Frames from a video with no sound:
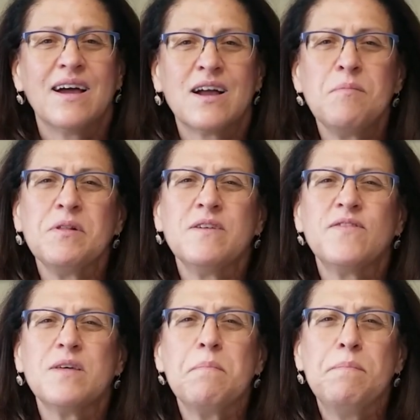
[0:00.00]
a couple
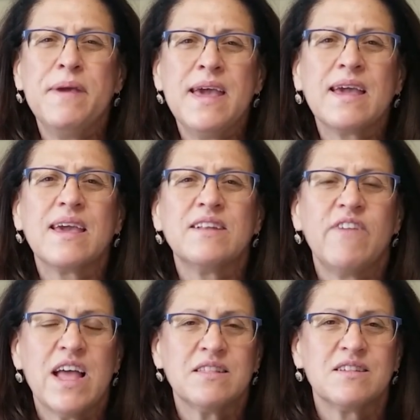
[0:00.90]
of the big
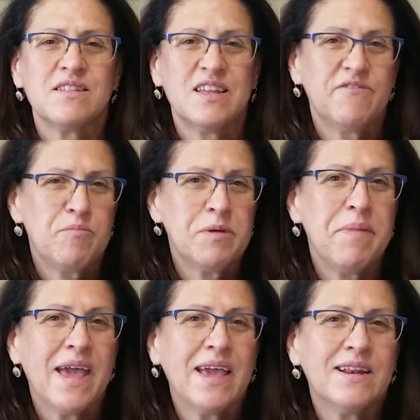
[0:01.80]
advances that have been
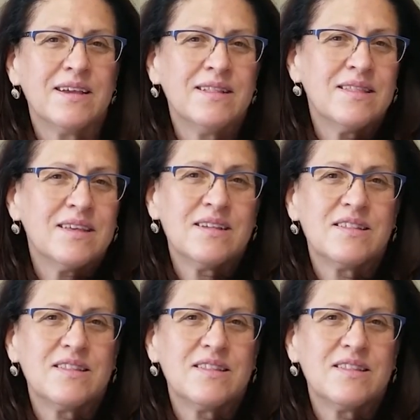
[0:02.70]
made in this